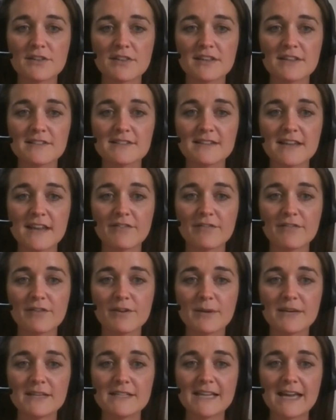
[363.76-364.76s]
this
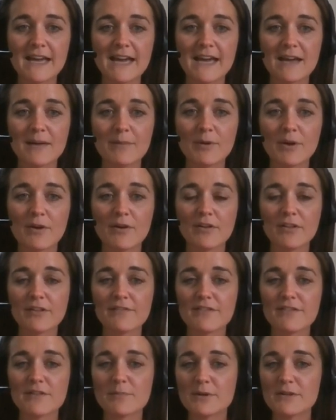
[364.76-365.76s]
Everyone tab, all
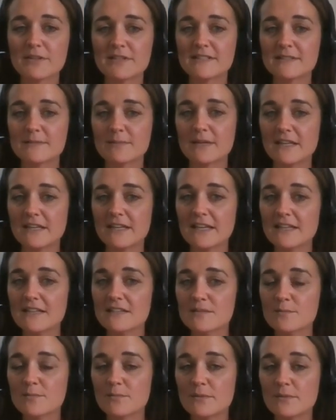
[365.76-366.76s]
of the participant
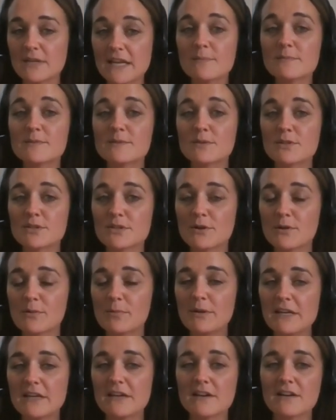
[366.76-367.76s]
names will show
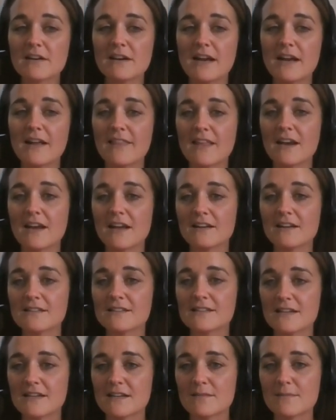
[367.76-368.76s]
up here, and then I could
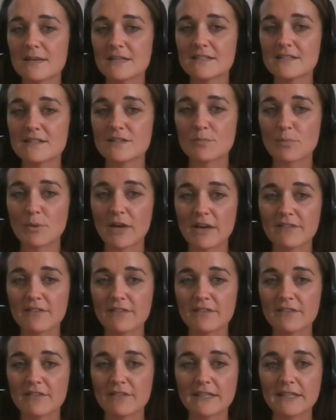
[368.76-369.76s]
send a message
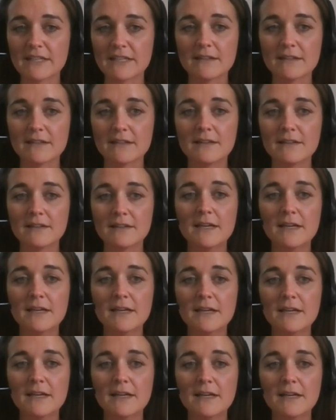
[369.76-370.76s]
privately.
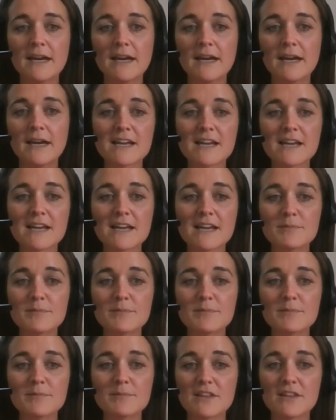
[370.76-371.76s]
That is up to the
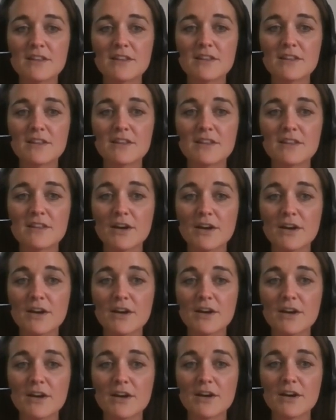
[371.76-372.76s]
host to decide
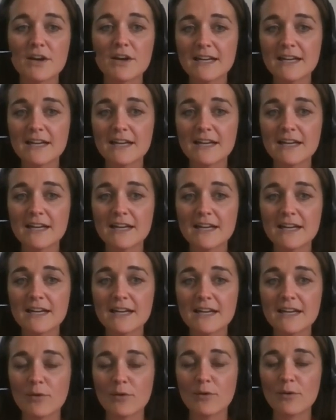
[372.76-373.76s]
how
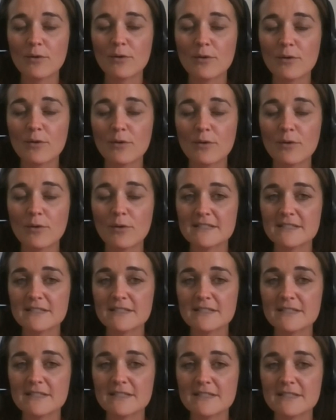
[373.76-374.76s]
participants are able to
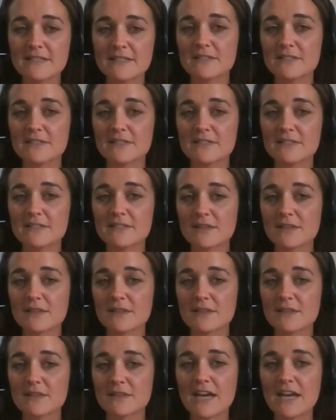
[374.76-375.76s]
interact with the chat,
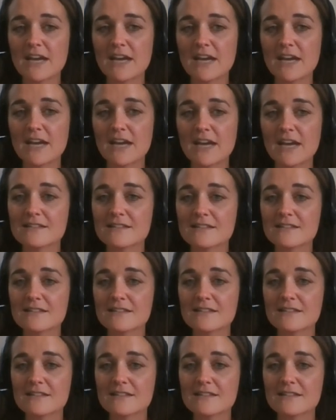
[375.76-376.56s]
and this is a setting